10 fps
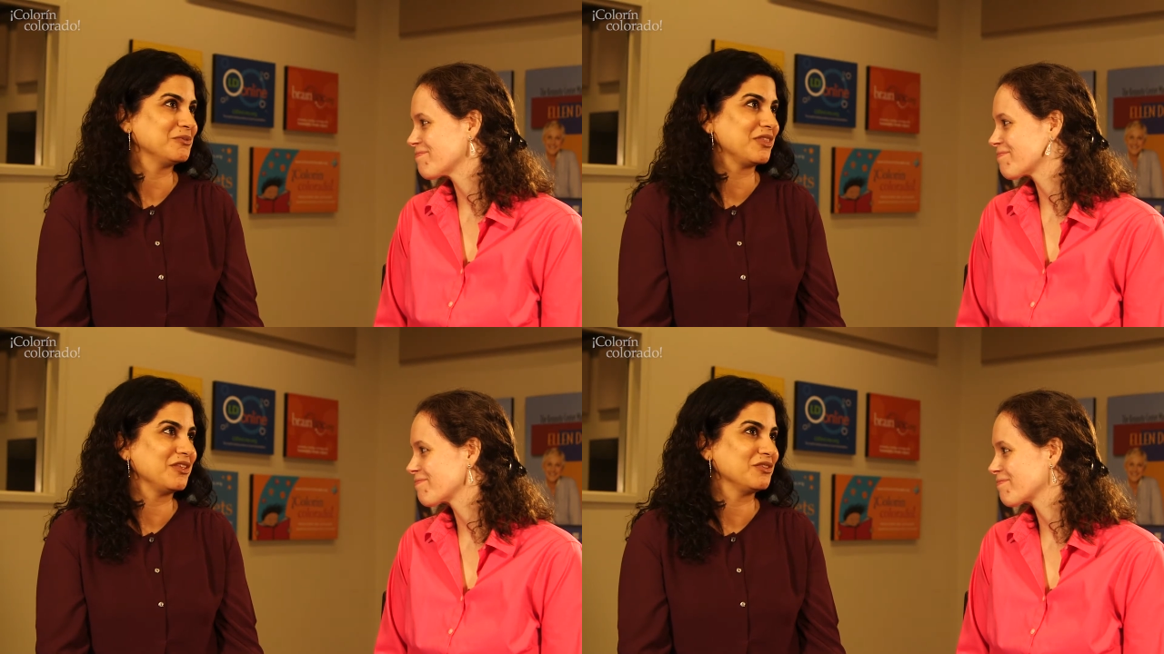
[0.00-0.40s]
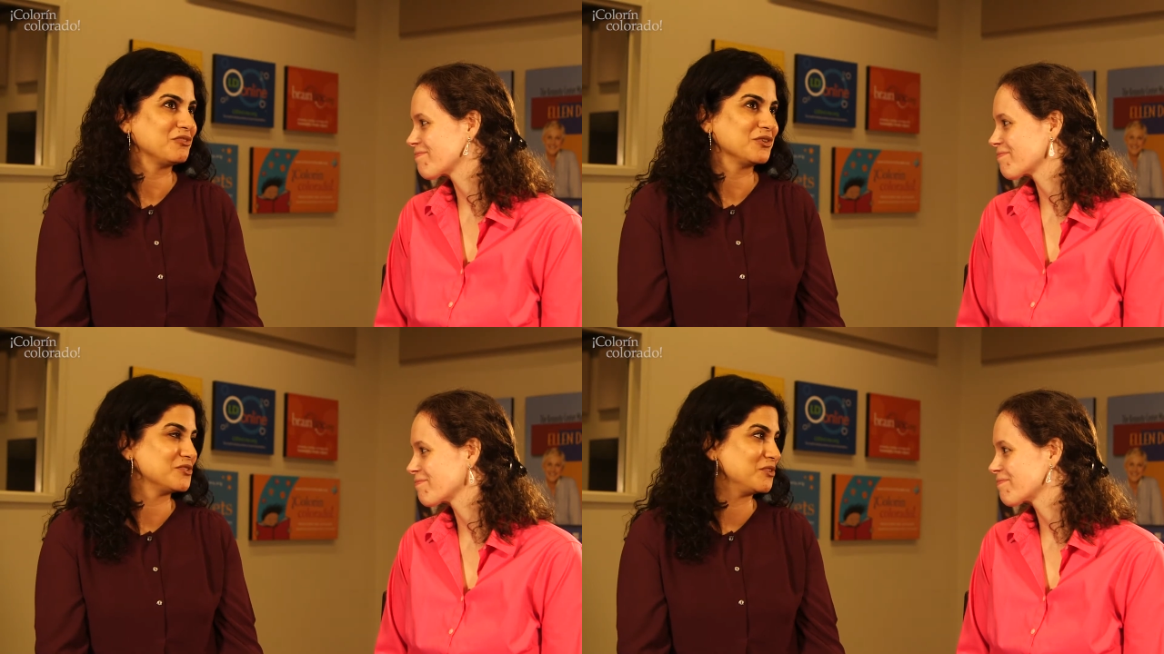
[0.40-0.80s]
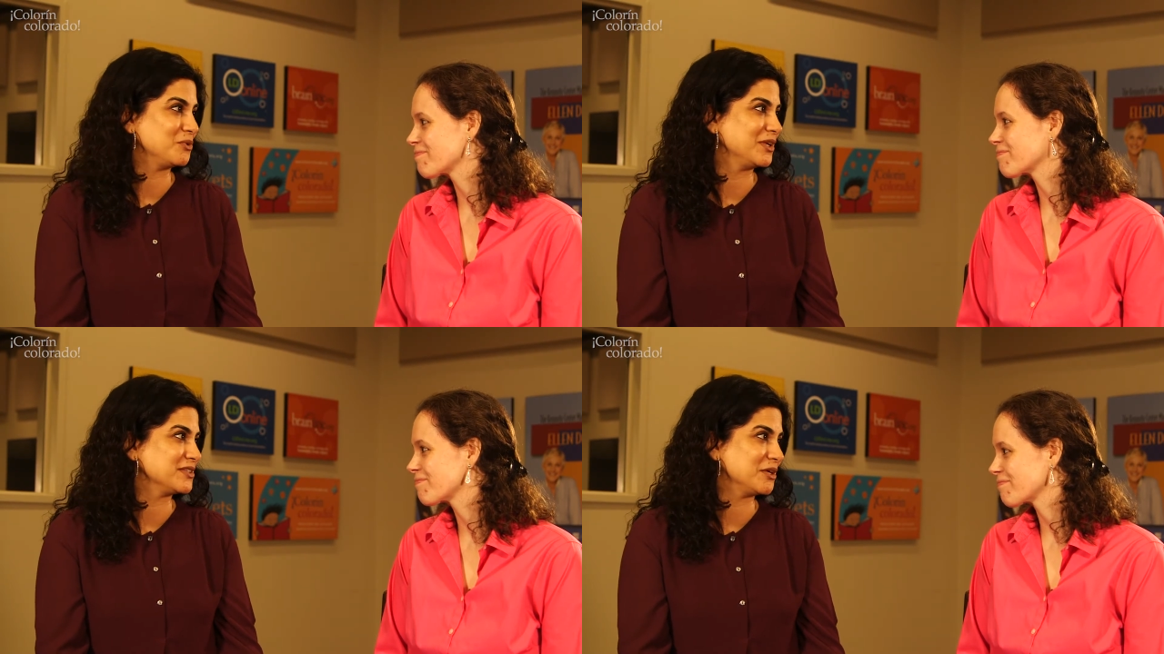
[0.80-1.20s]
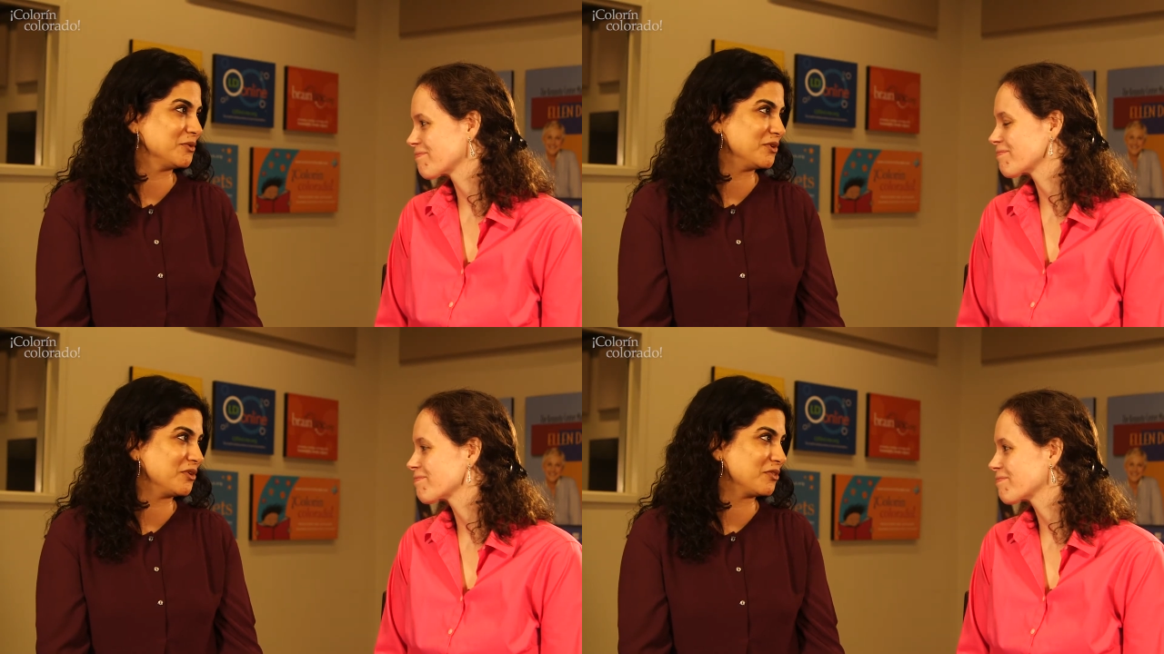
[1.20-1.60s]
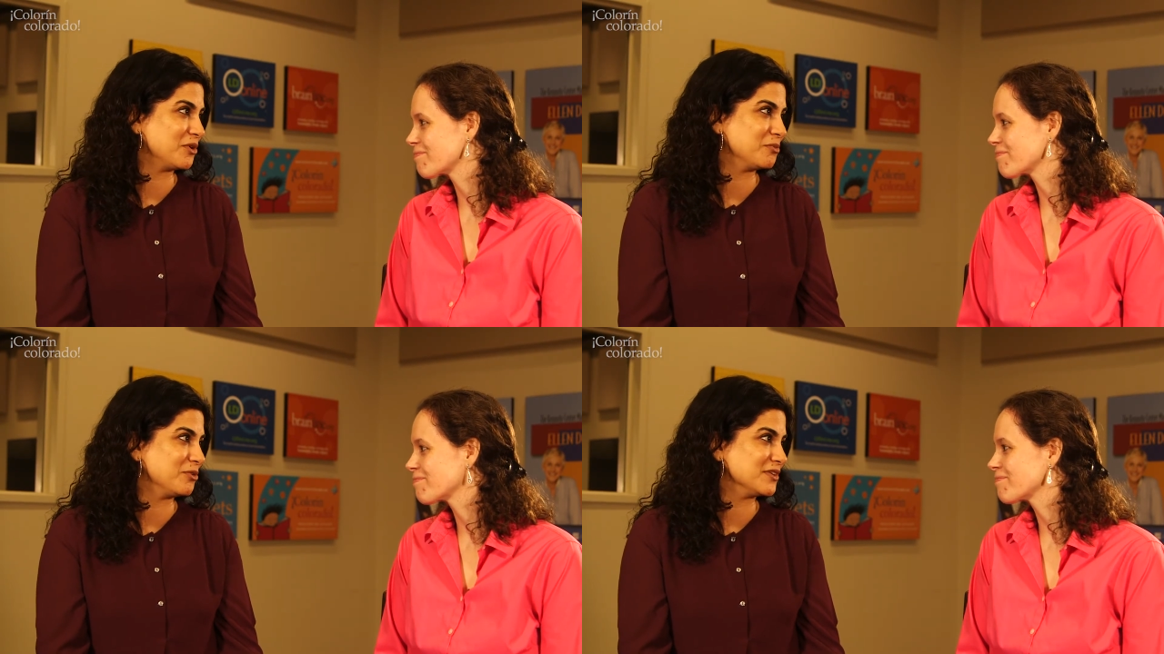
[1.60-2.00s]
Speaker 1: within the first few weeks they were in their
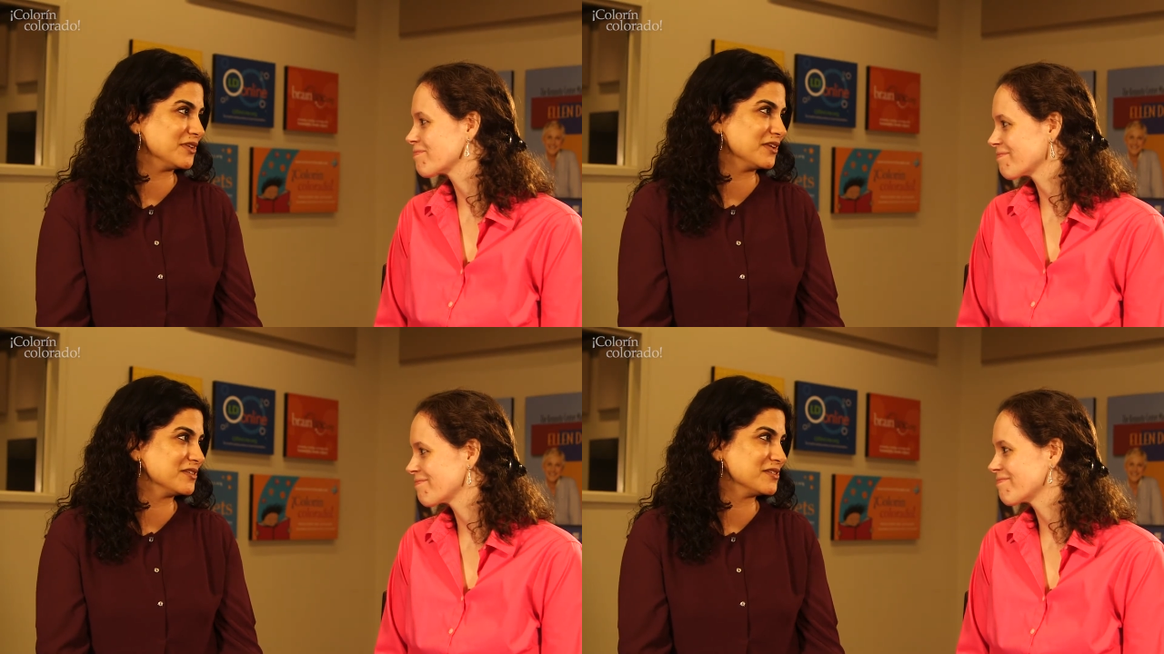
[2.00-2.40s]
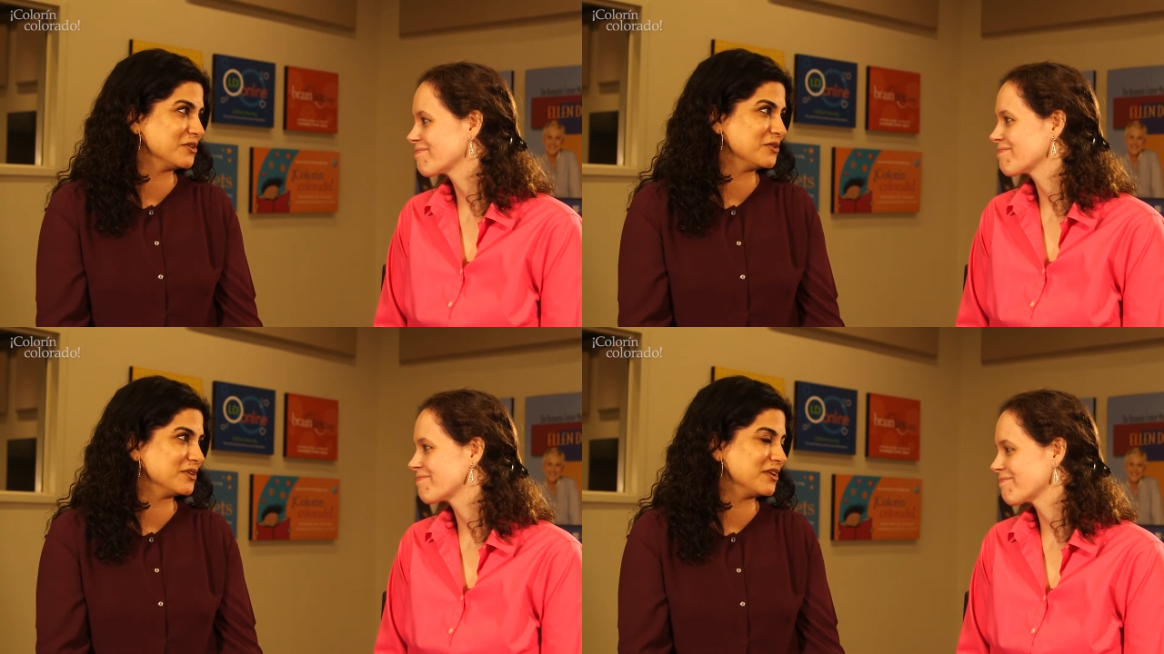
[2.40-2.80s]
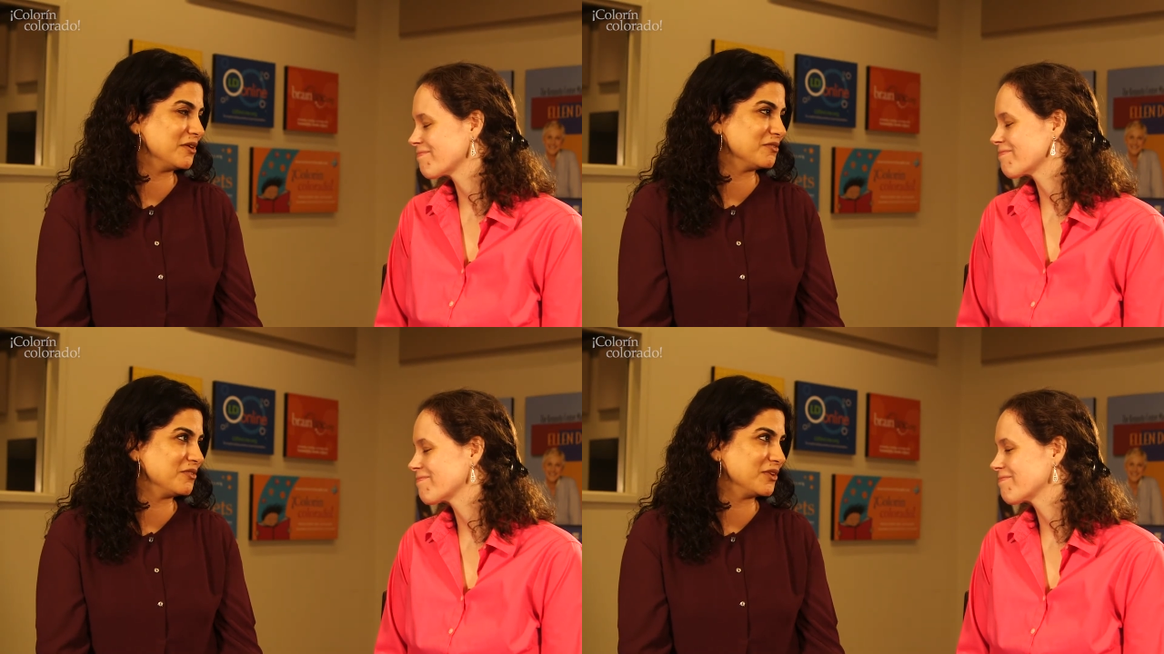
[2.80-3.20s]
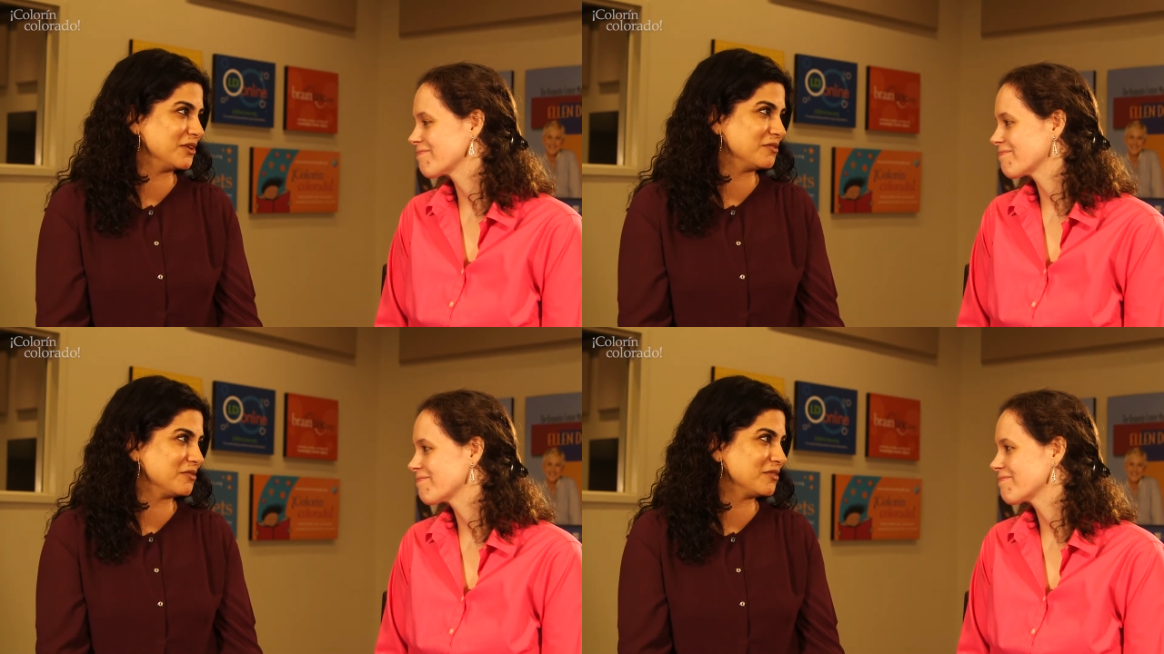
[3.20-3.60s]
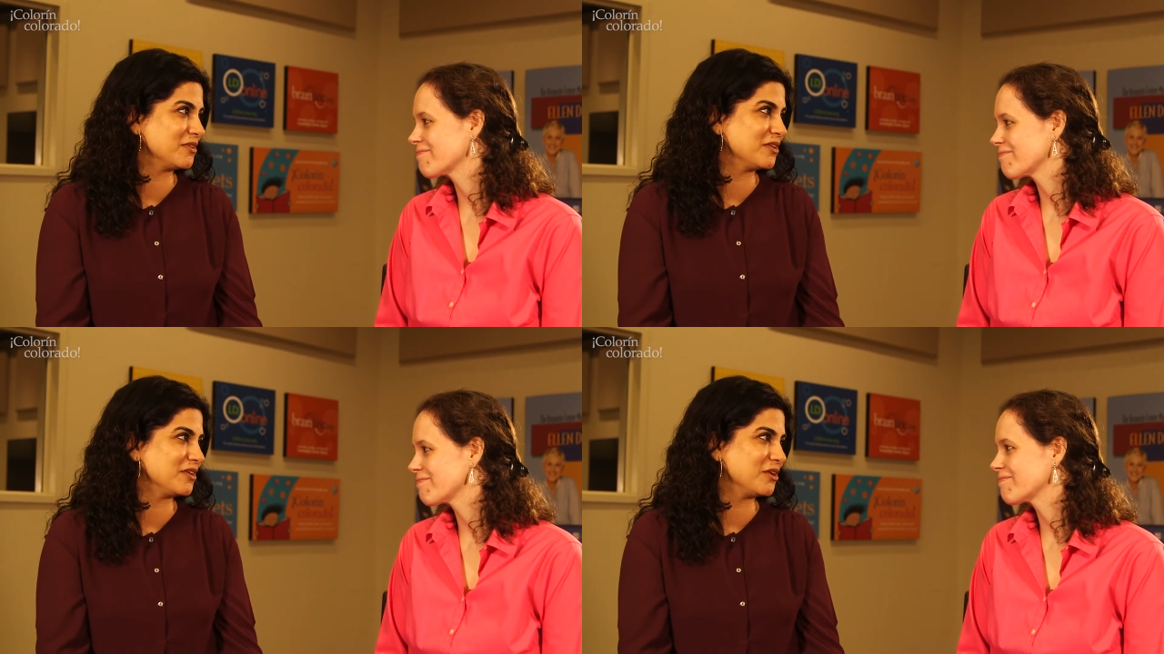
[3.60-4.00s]
third printing, so it, it really
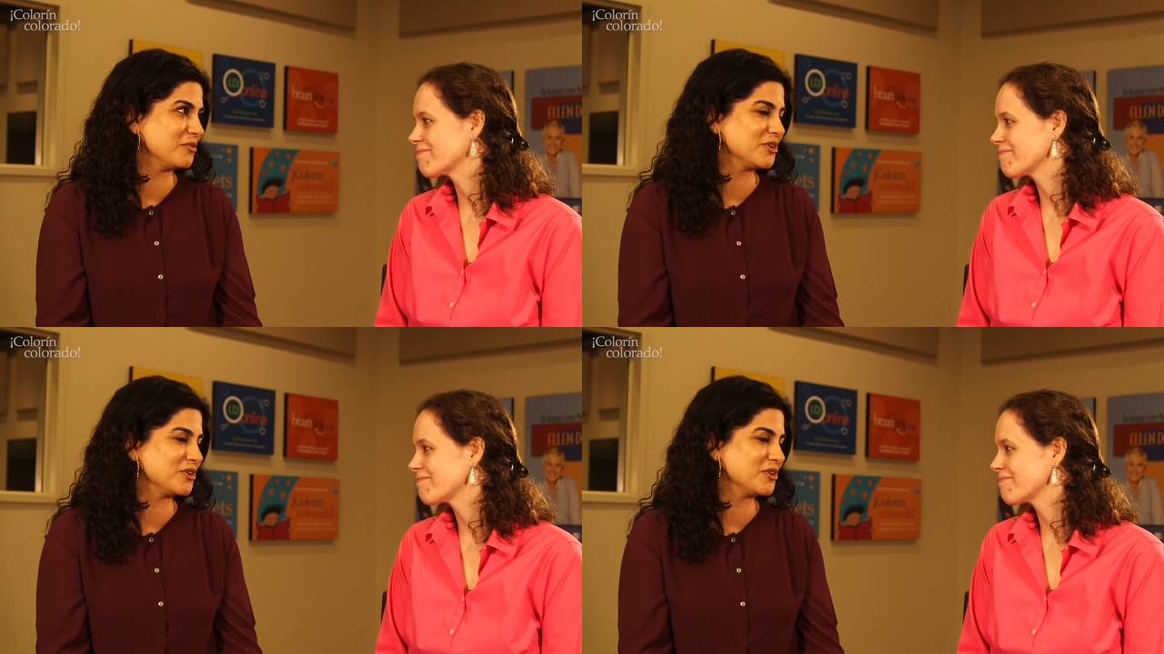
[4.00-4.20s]
it